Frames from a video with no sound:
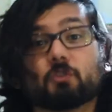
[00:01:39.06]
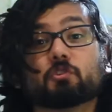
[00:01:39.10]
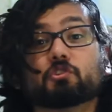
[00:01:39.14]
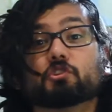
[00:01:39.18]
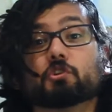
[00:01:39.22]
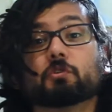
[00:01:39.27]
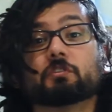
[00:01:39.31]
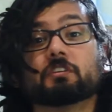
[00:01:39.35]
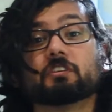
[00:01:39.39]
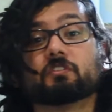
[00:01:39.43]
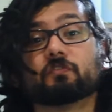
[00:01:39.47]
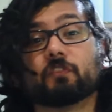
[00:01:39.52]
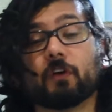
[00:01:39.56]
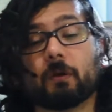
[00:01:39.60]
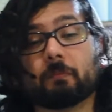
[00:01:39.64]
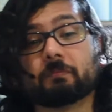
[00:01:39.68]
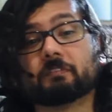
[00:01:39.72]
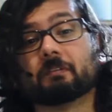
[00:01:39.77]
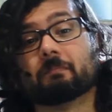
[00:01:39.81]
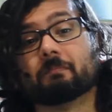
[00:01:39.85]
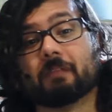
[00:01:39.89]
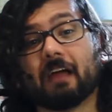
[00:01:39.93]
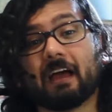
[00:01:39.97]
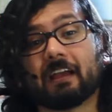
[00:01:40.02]
You can shoot these
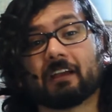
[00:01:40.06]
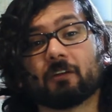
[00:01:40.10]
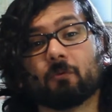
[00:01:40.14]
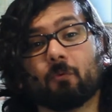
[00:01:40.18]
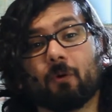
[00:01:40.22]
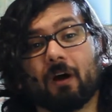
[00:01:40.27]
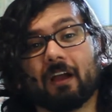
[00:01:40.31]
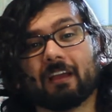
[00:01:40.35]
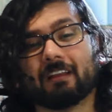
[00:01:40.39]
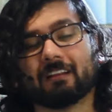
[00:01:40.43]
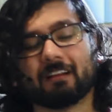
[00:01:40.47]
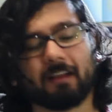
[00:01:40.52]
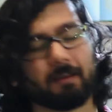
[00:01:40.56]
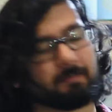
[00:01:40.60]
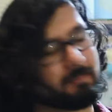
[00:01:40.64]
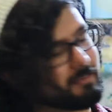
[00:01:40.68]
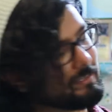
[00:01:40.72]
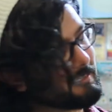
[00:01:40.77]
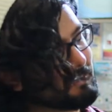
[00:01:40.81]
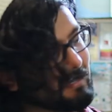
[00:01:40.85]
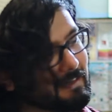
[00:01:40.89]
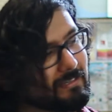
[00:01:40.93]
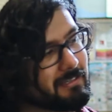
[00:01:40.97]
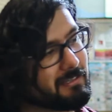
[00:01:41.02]
films in black and white. I,
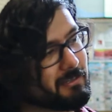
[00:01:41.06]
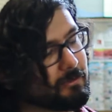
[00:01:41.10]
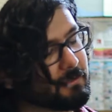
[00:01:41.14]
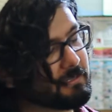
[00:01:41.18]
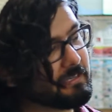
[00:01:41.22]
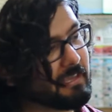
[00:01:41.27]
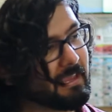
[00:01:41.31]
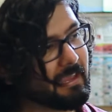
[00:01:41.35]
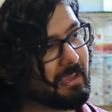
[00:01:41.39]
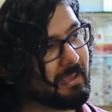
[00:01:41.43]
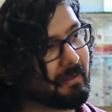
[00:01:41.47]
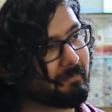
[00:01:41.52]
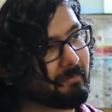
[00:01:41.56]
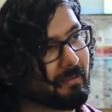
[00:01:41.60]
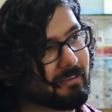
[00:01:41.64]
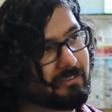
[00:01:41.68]
I still can't.